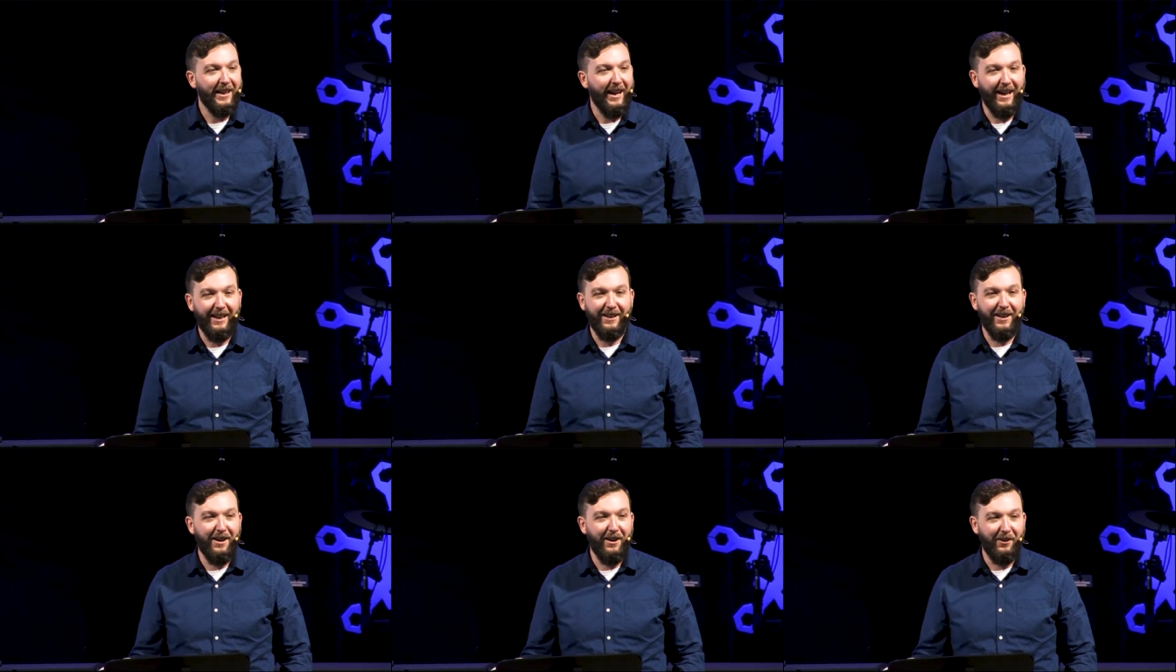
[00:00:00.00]

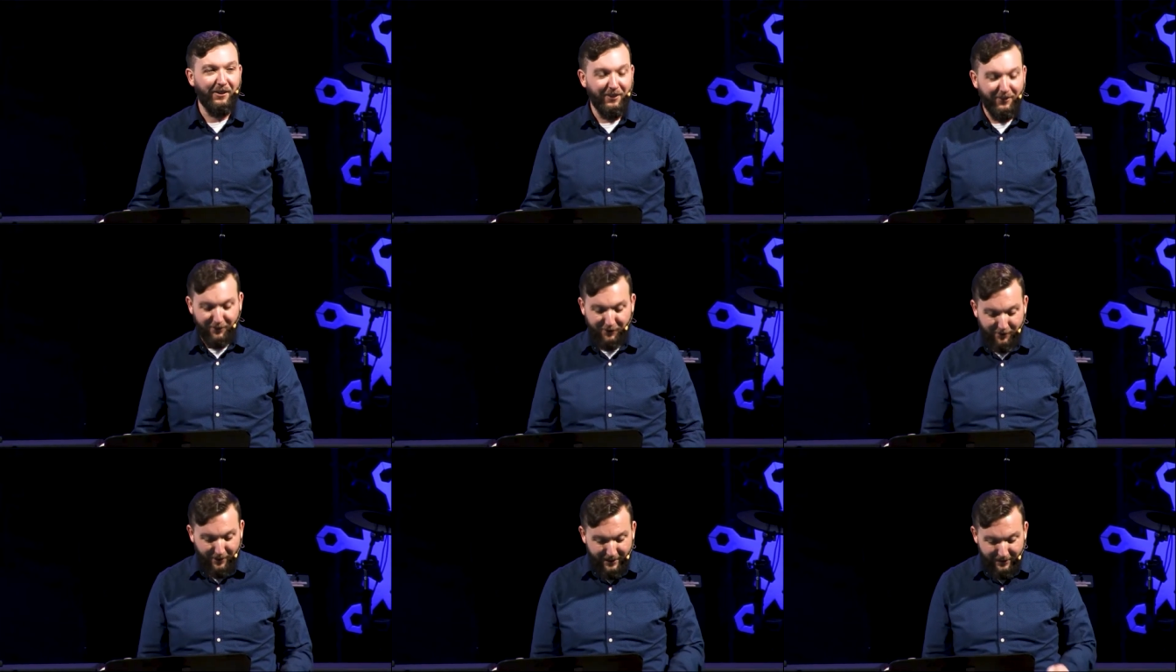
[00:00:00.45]
I know,
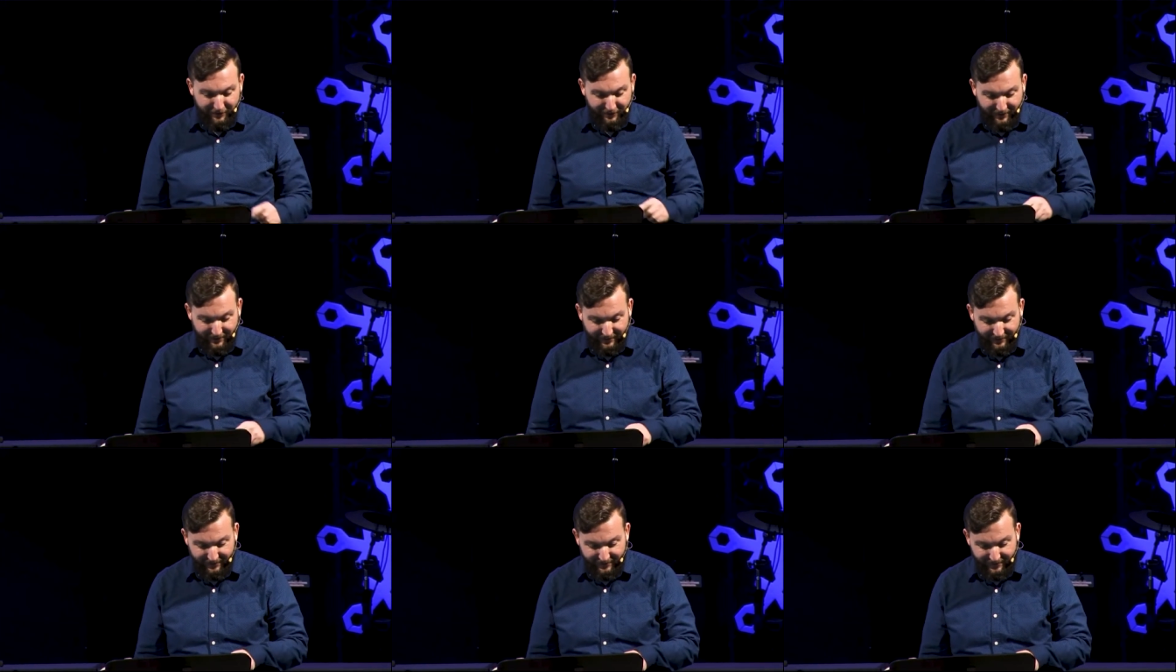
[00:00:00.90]
it's
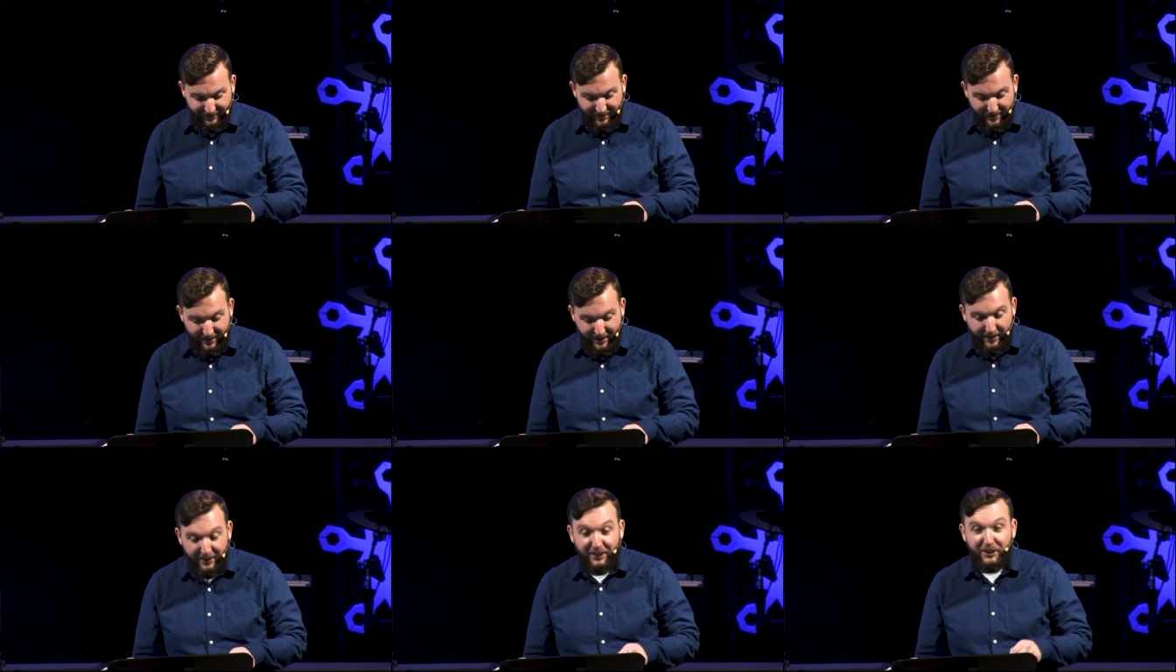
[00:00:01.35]
crazy.
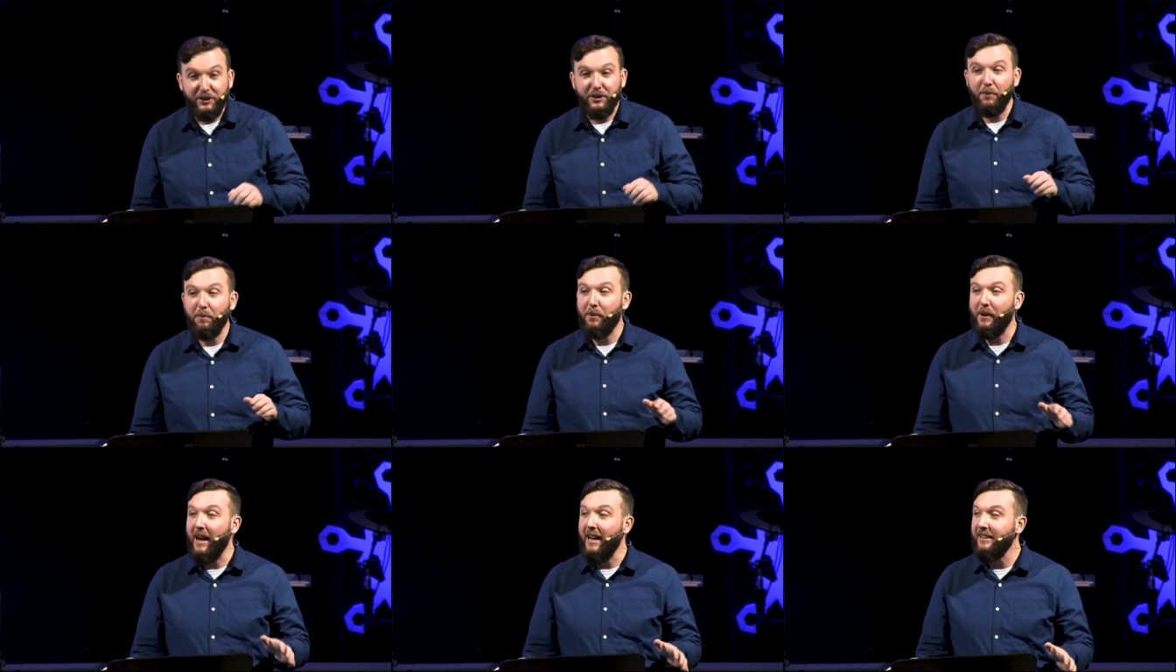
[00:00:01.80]

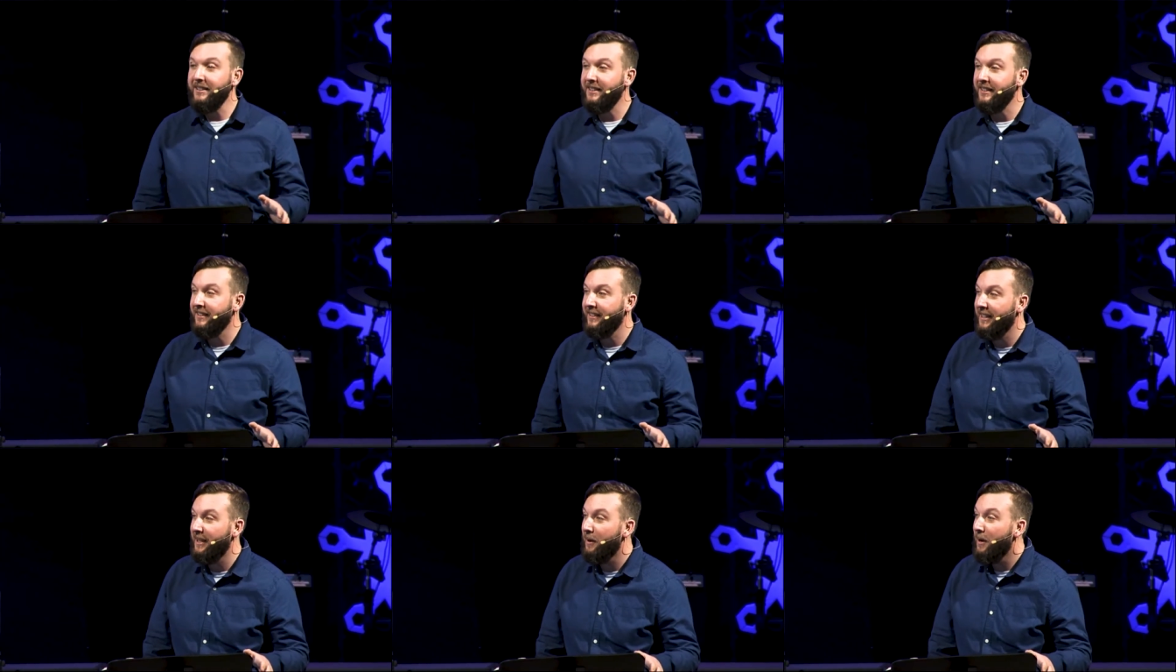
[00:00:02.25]

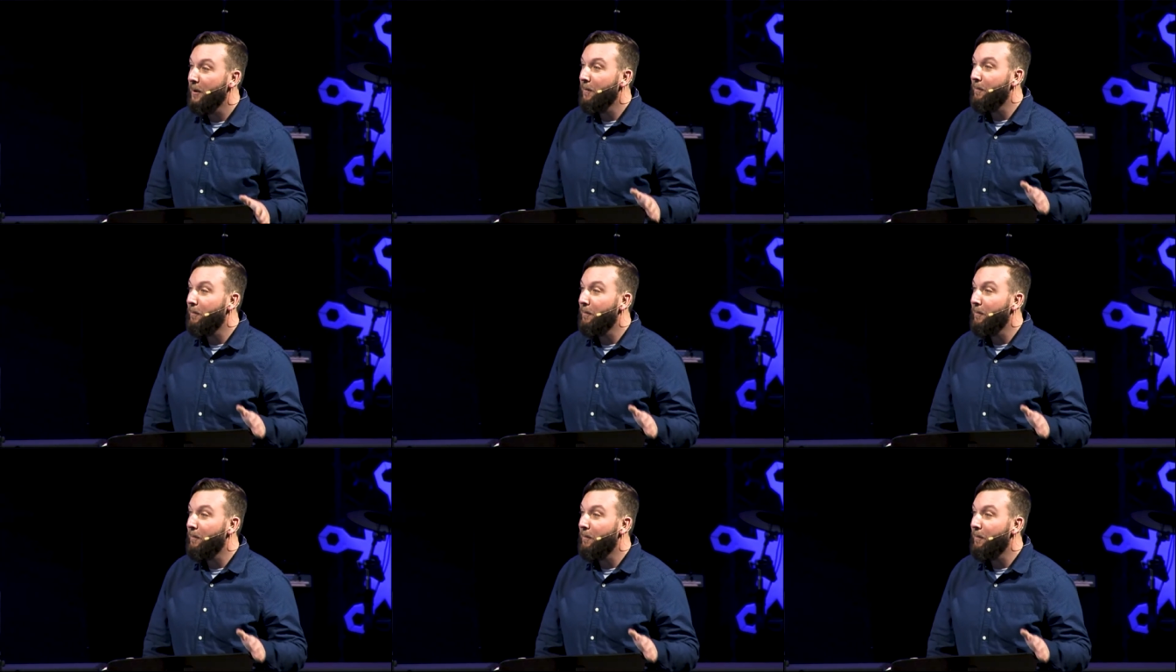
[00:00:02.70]
Surprisingly,